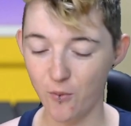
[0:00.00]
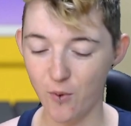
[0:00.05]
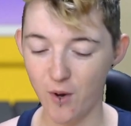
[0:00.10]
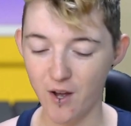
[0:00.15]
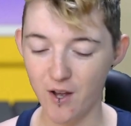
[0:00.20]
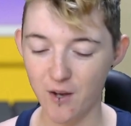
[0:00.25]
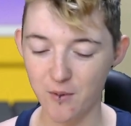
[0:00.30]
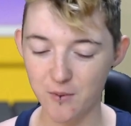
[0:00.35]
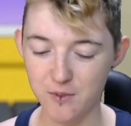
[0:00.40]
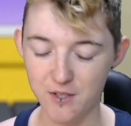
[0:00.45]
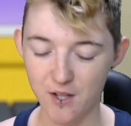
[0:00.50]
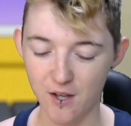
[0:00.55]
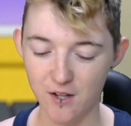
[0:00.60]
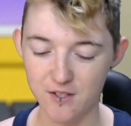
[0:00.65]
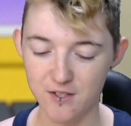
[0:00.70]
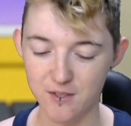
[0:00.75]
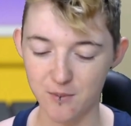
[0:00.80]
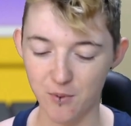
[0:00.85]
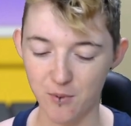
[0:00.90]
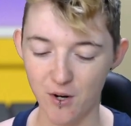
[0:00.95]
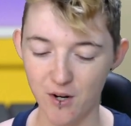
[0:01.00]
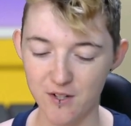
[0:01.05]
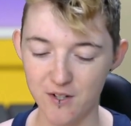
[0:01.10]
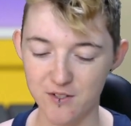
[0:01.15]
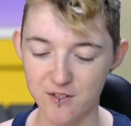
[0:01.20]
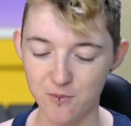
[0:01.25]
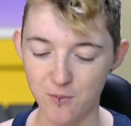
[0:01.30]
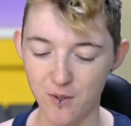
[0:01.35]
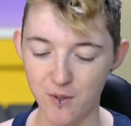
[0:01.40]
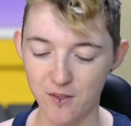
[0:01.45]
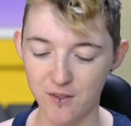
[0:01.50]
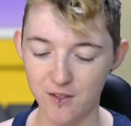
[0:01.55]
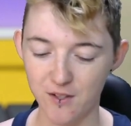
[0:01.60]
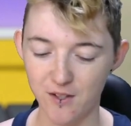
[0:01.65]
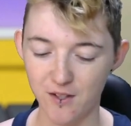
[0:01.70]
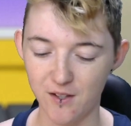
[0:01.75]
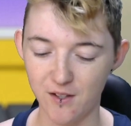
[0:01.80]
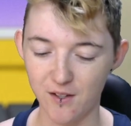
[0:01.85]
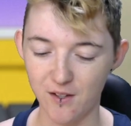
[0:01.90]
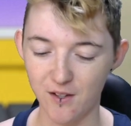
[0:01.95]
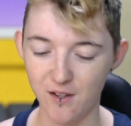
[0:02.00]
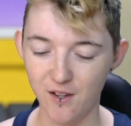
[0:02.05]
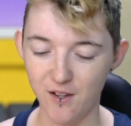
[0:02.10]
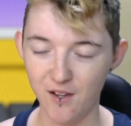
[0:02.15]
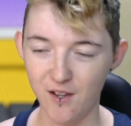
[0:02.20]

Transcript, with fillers: why I was kind of surprised when the